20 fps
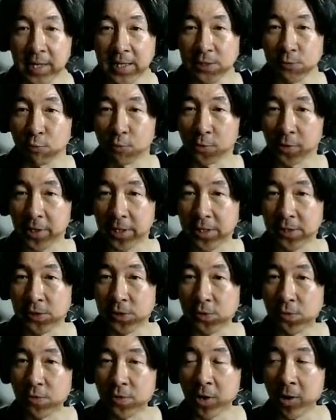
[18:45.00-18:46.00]
that's related
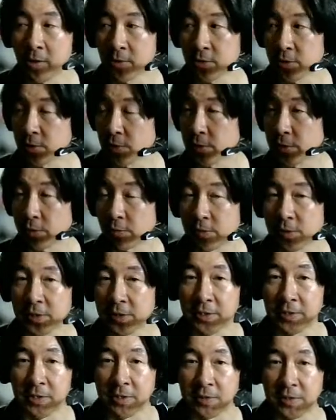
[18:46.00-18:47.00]
to consciousness or
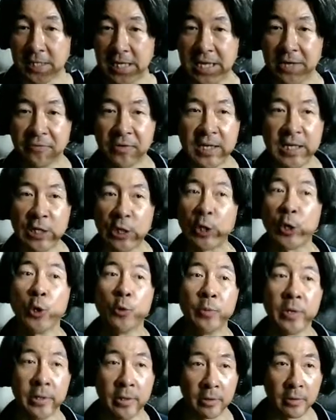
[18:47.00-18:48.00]
sentience, even
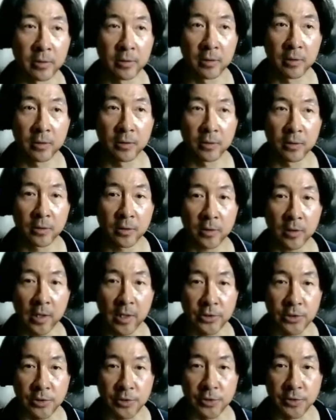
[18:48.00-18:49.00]
human
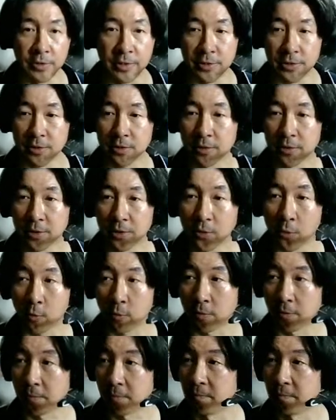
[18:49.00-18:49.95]
consciousness or